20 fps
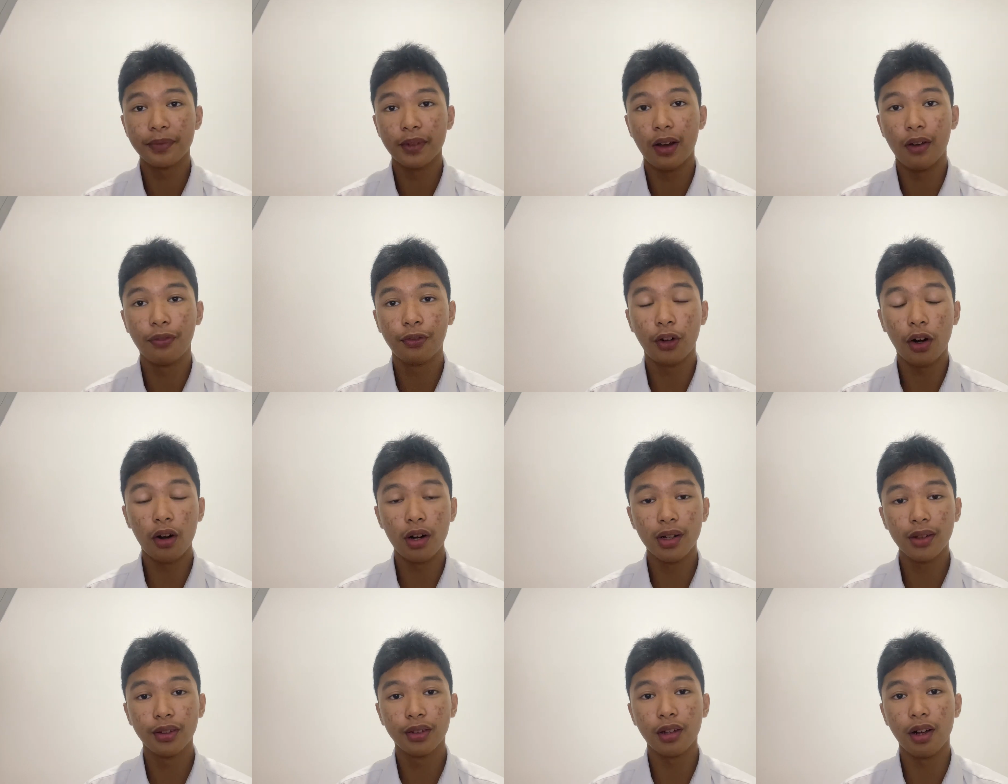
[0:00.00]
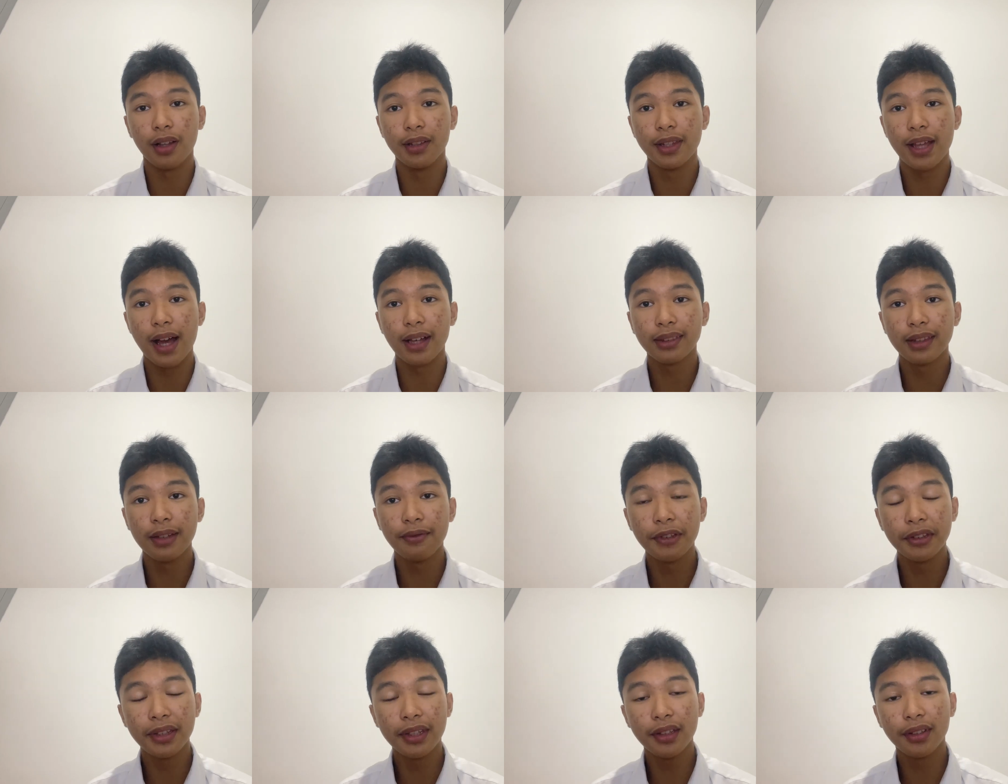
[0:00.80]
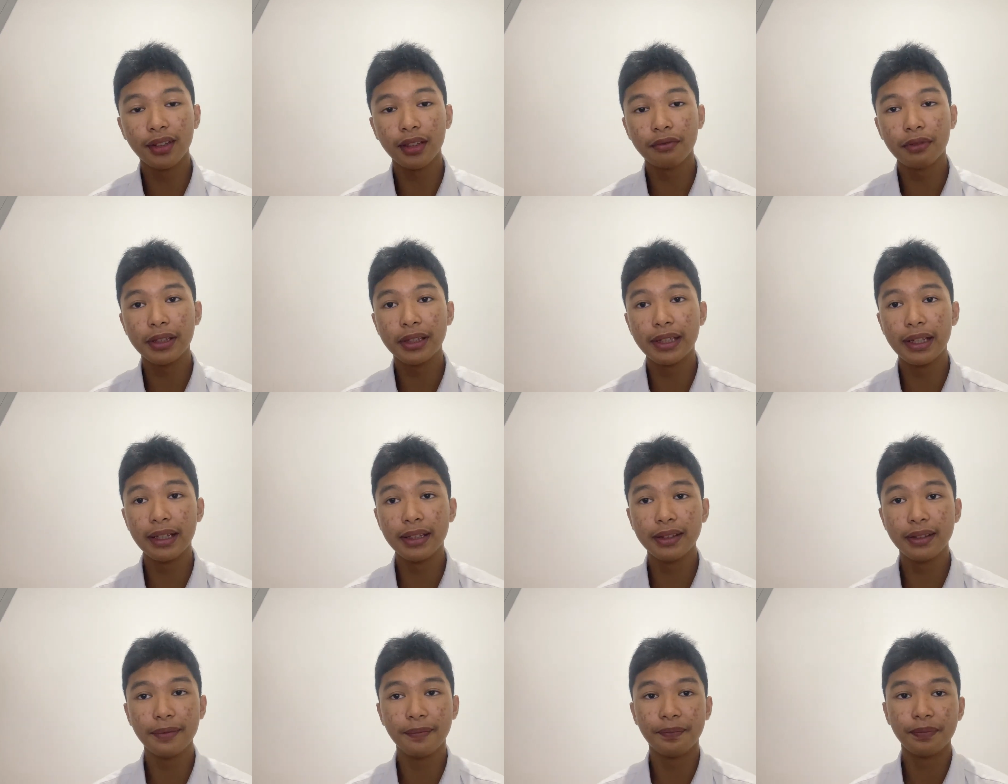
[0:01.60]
Of course, all the activities that we did,